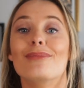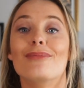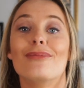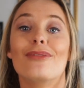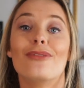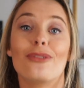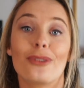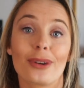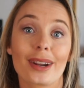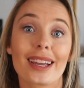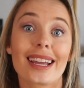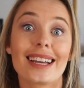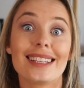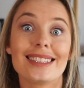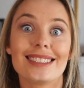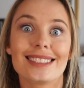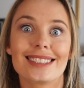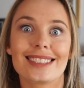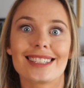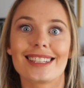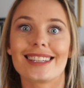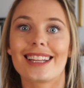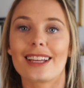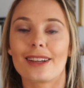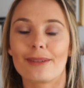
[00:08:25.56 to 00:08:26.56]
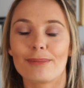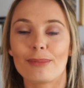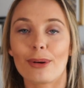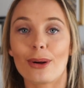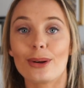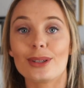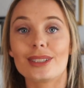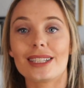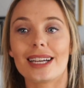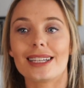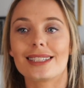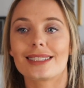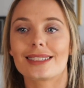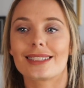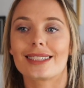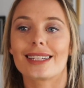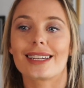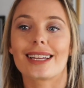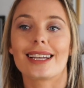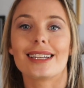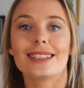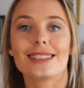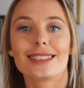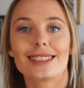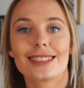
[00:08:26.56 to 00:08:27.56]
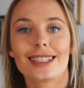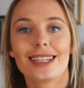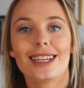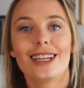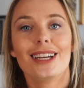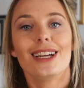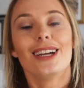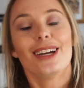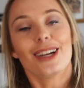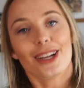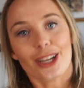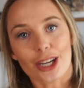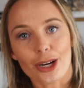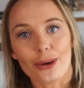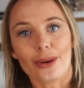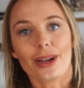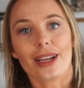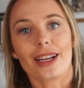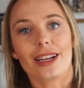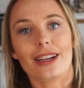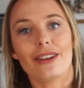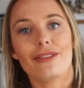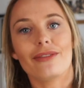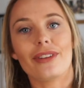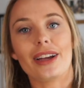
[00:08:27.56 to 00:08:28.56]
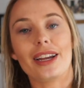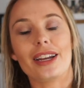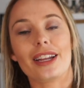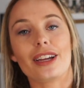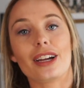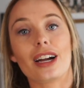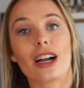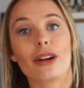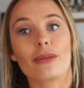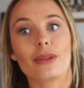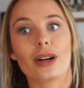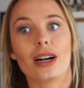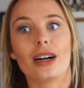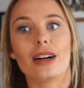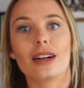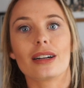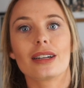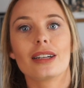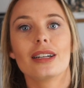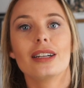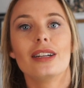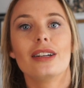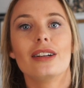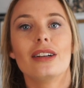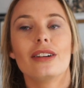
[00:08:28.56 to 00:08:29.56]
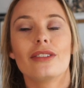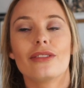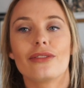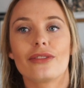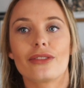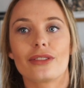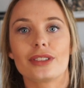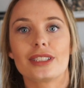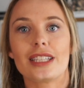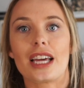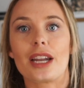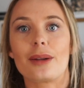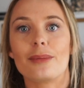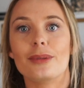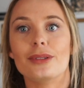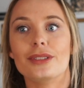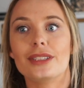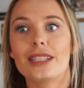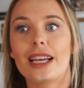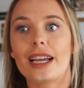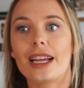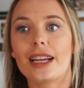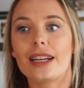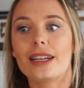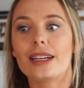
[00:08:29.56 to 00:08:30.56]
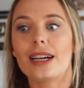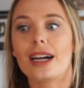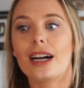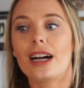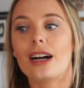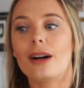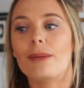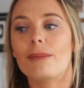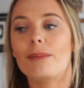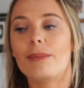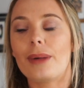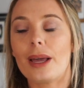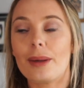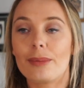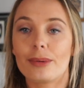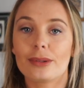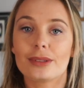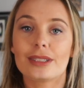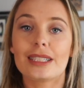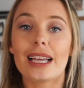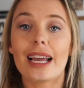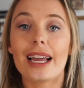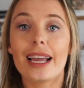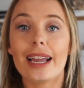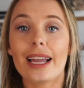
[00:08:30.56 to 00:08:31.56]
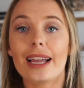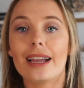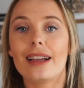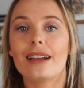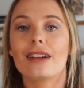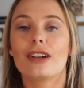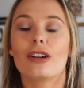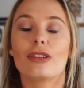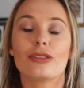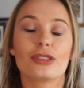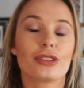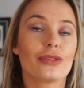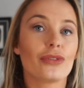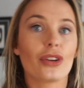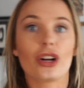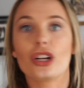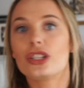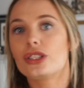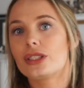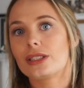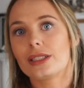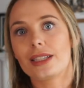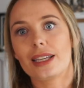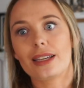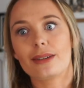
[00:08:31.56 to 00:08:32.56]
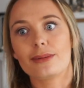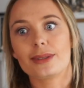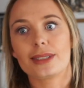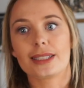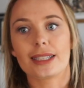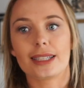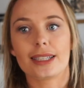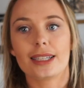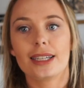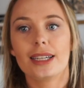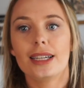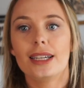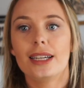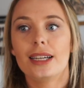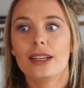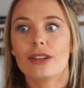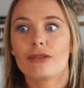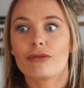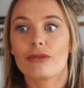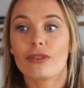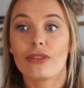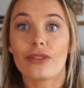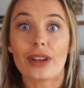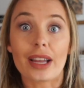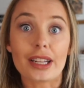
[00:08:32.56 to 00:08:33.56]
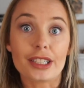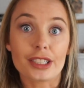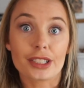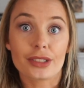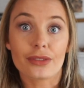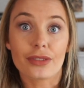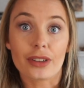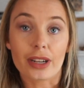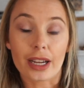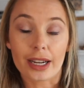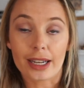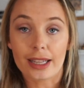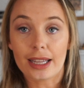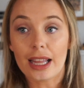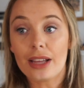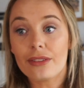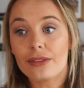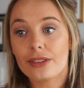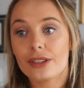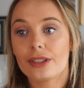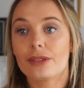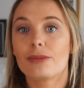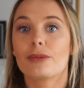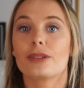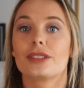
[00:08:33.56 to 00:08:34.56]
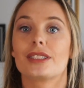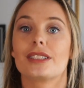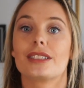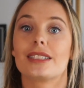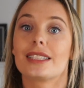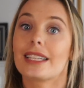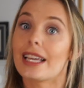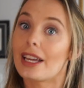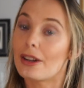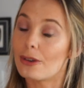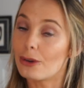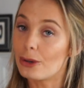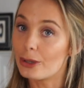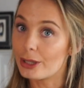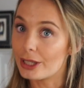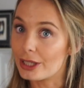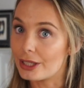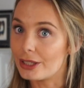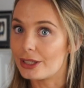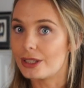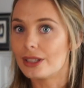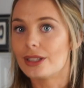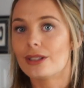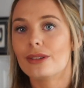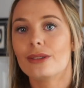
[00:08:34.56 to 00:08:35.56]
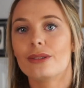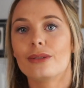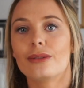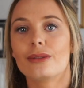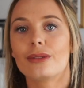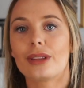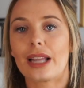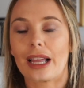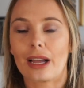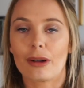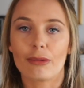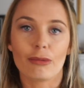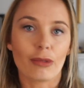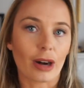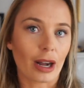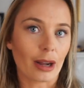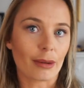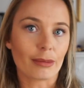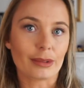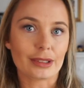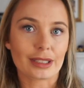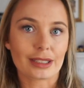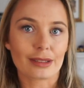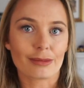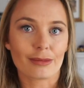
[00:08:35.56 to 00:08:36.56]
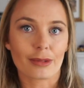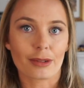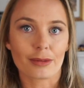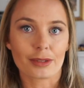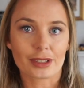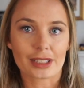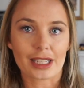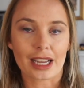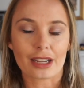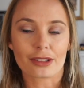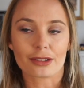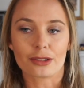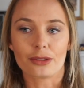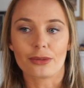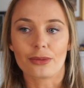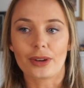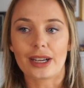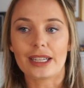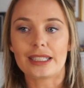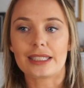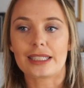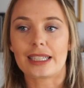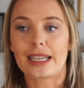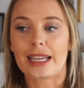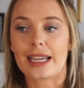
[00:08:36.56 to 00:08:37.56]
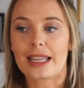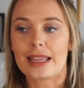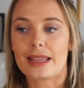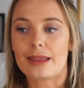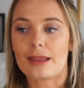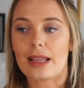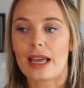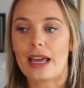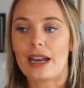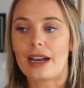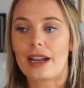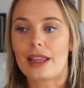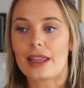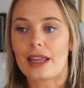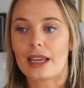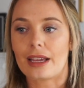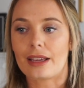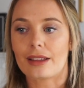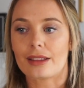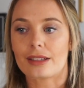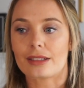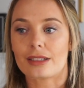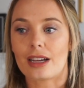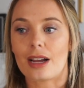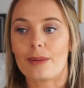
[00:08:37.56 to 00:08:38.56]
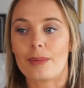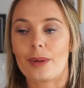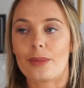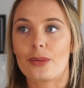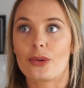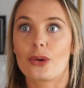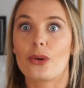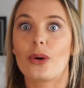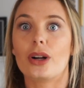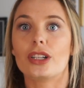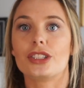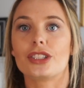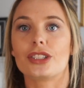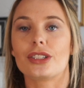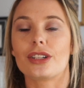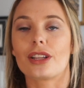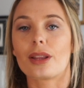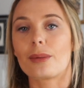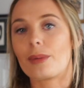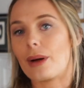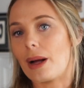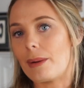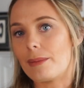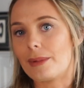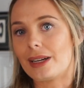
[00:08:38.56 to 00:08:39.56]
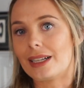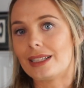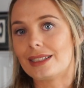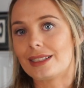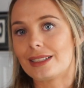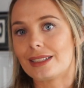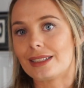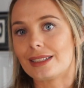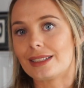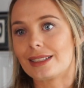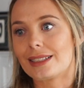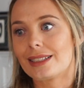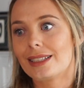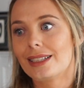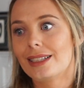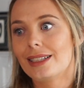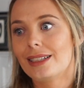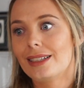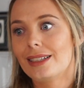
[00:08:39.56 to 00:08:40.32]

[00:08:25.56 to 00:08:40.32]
fought against it and they protested against invading Iraq for Saddam Hussein. People say controversially, was it revenge for 9/11? Was it to get oil? Like what was the actual reasoning? And I think at the time people questioned the Prime Minister's